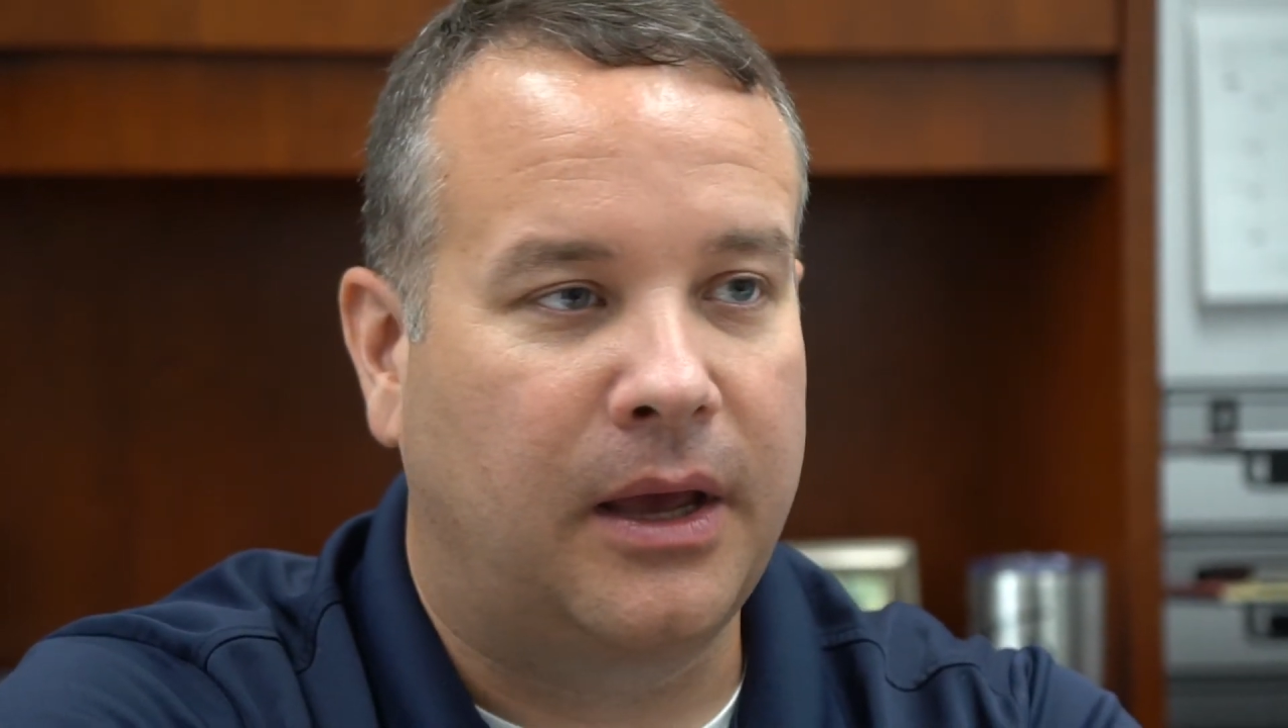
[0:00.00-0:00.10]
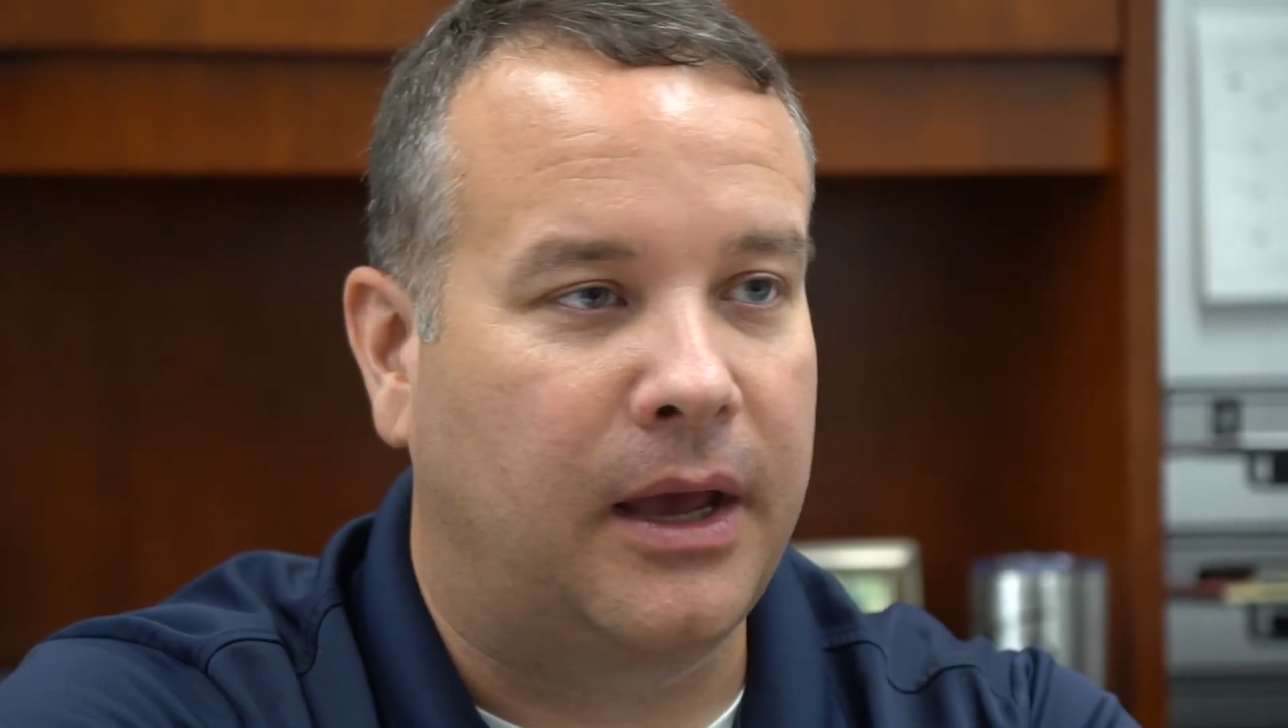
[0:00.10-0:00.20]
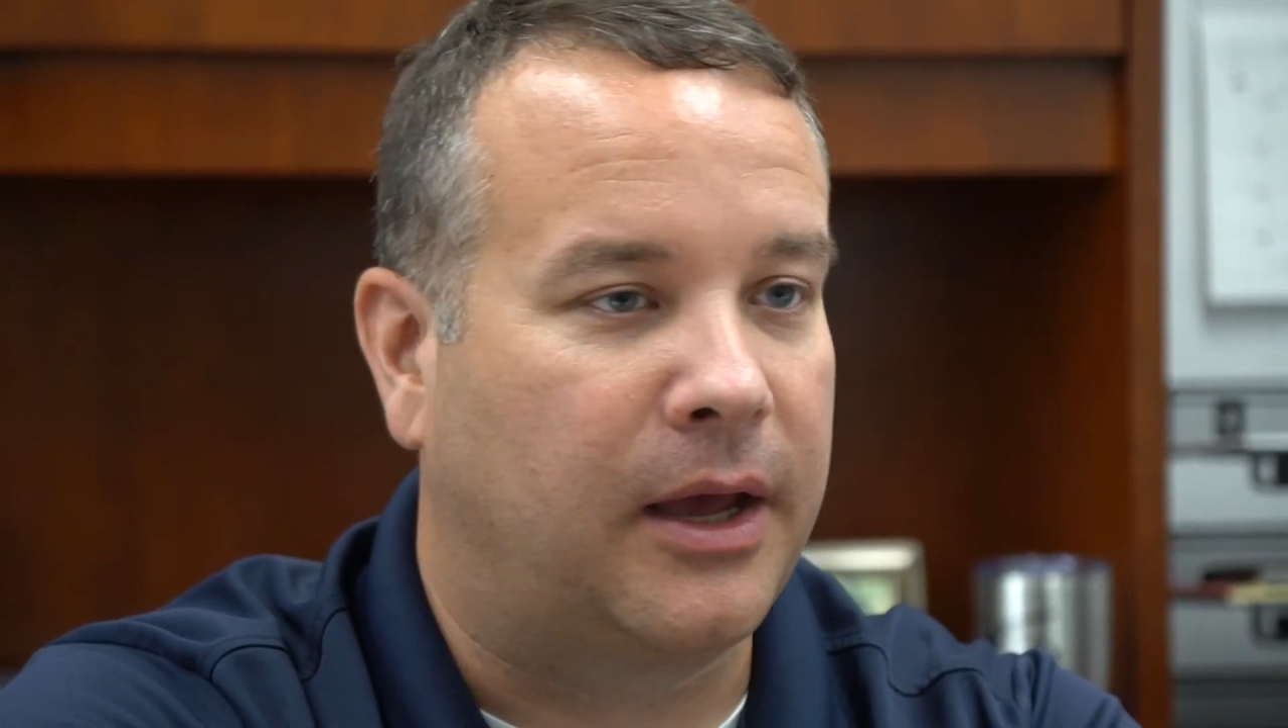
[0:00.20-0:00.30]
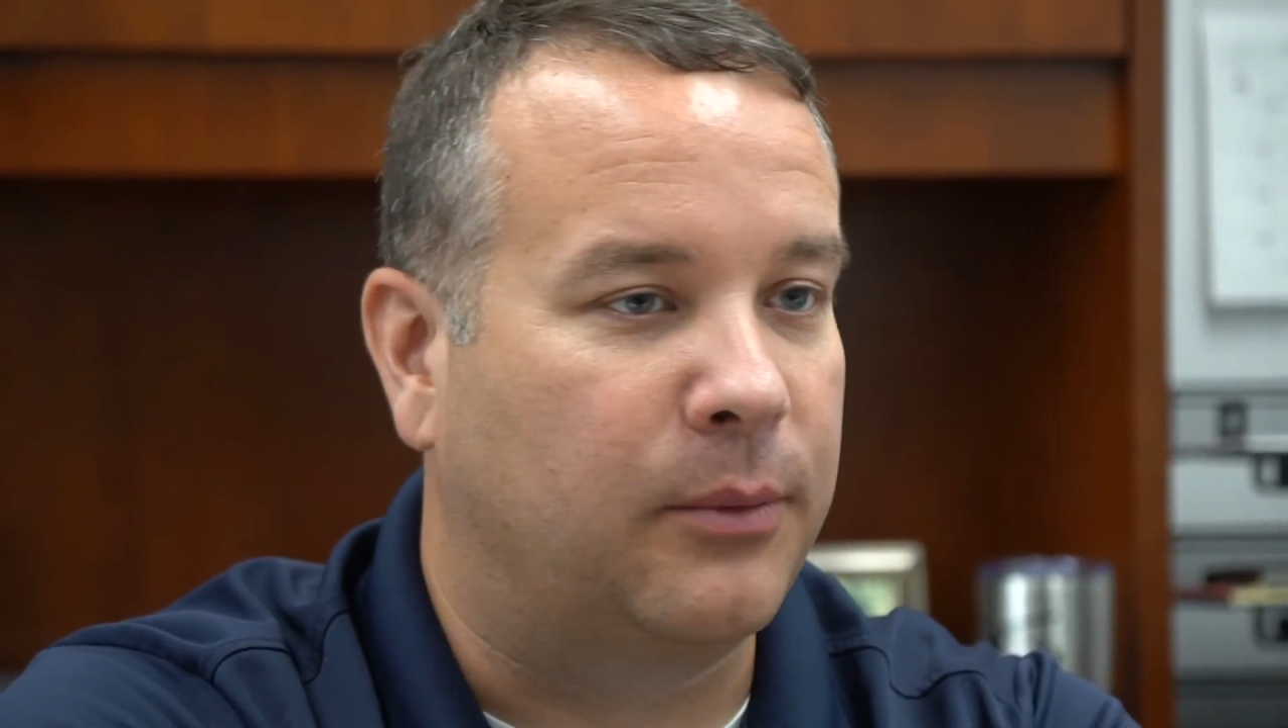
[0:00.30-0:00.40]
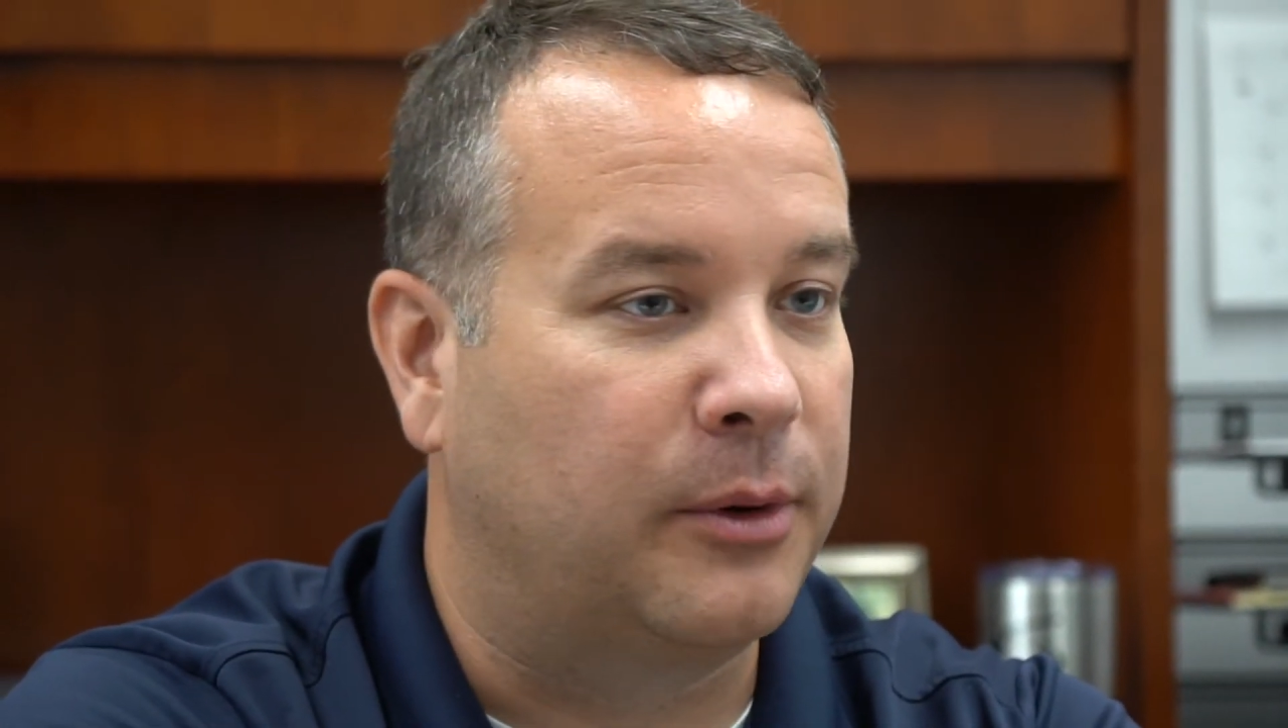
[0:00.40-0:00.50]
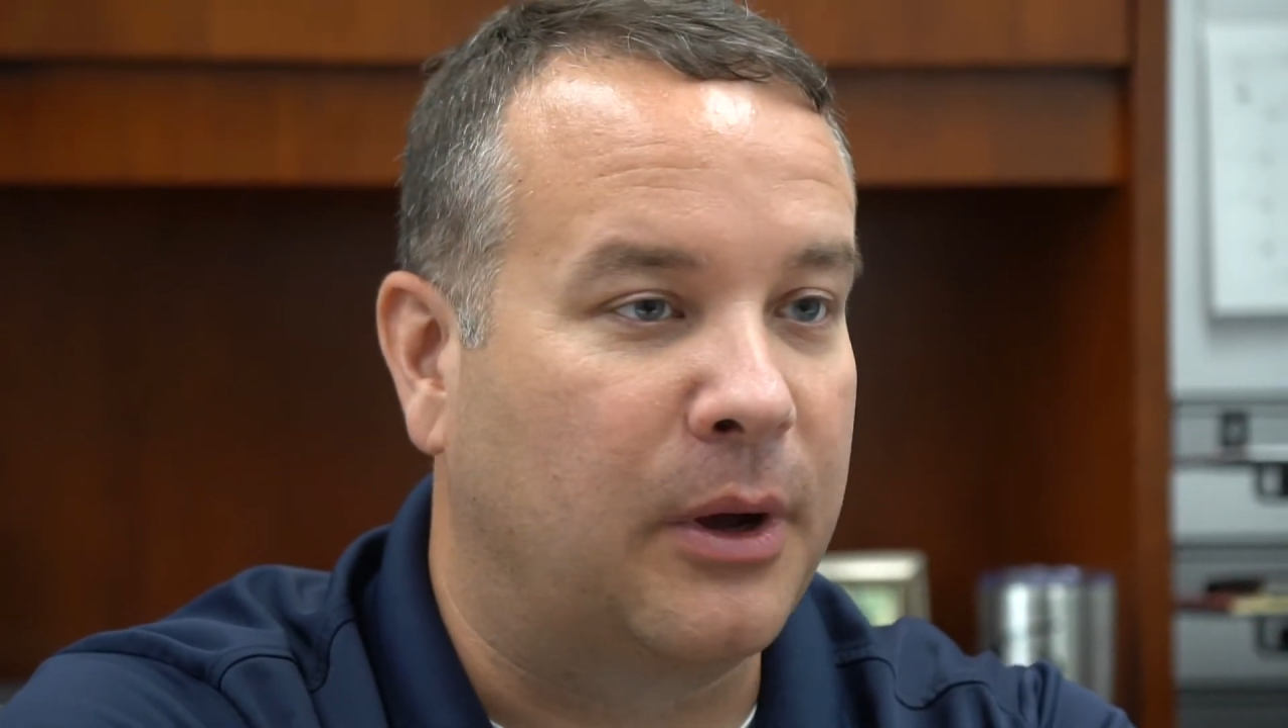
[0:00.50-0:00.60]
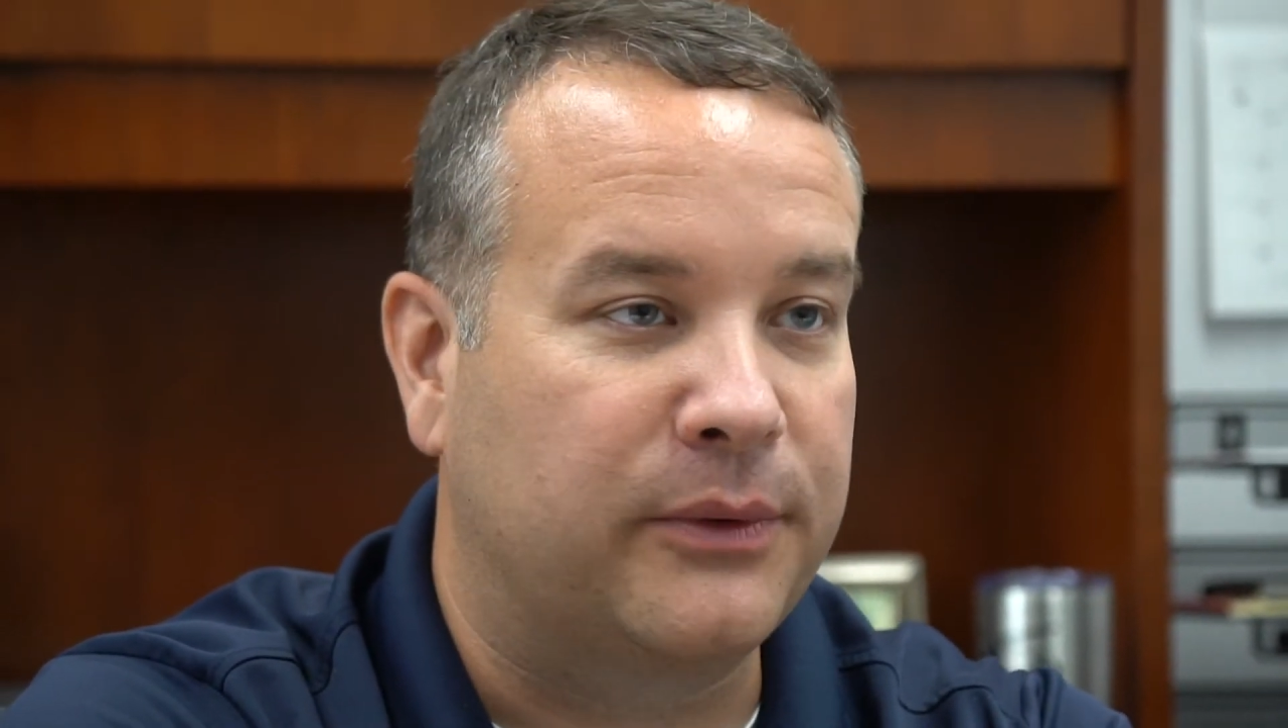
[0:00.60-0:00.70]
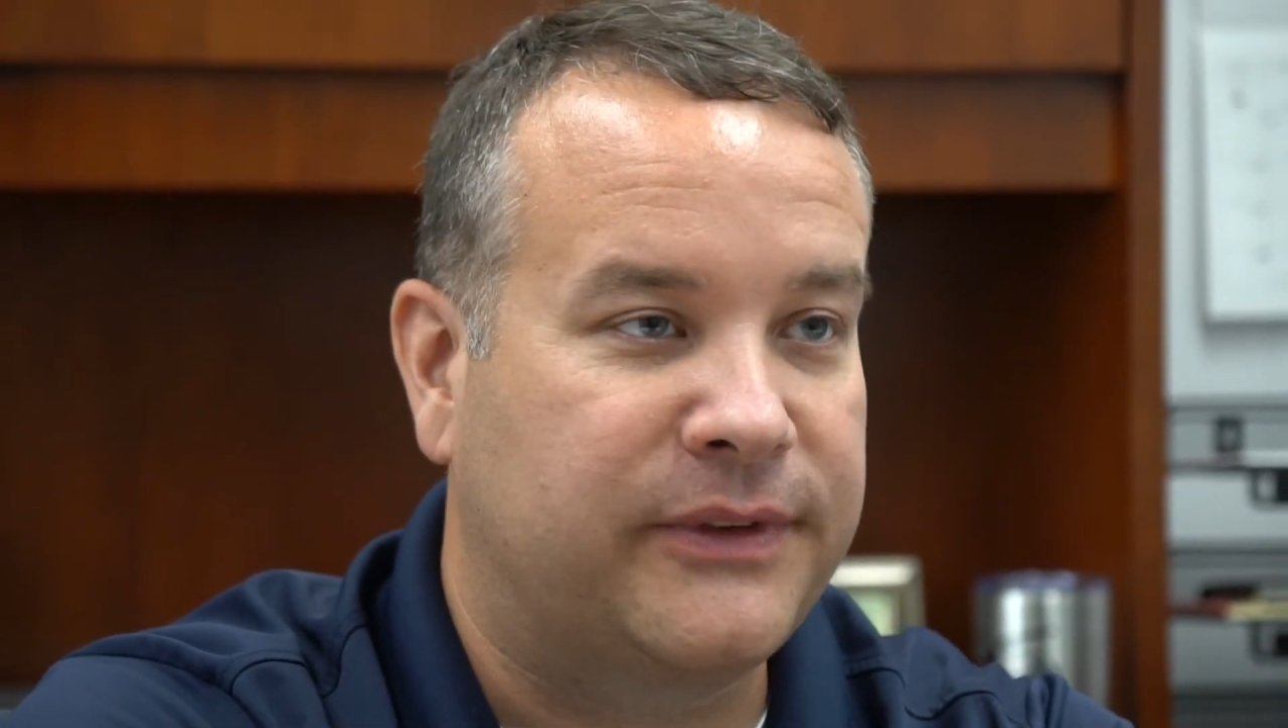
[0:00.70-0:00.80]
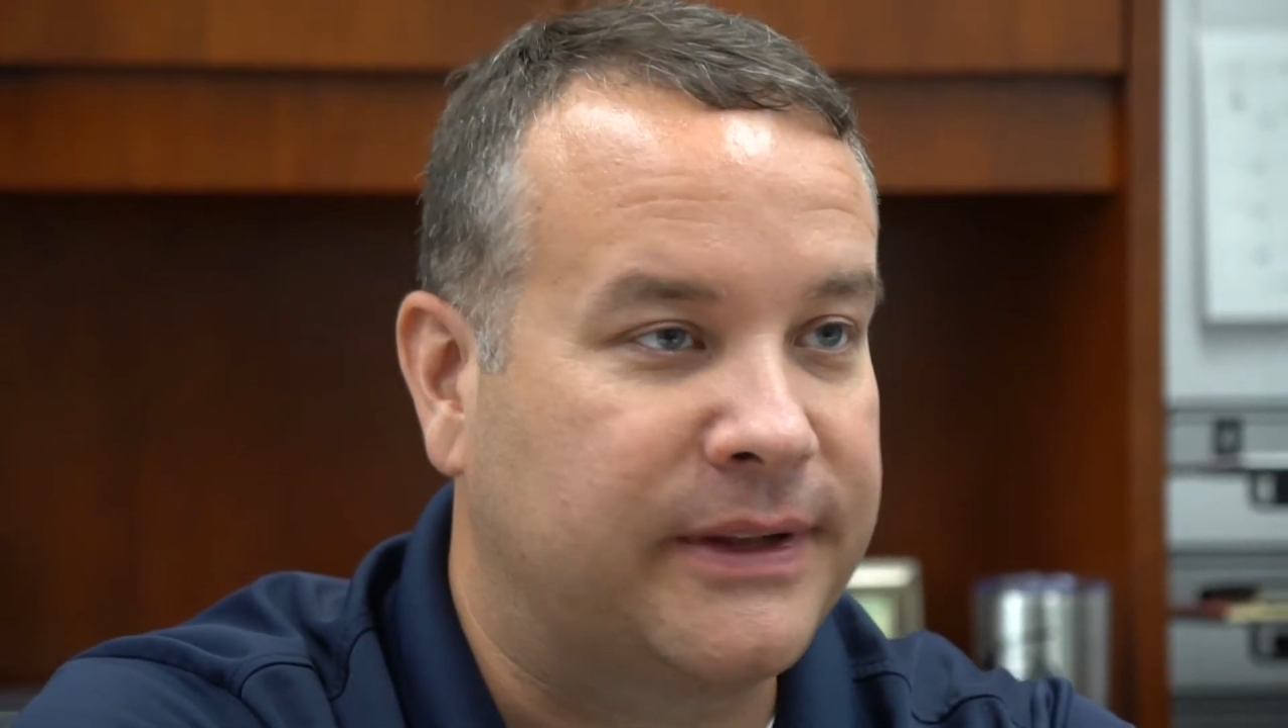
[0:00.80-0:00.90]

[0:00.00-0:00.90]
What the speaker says: remote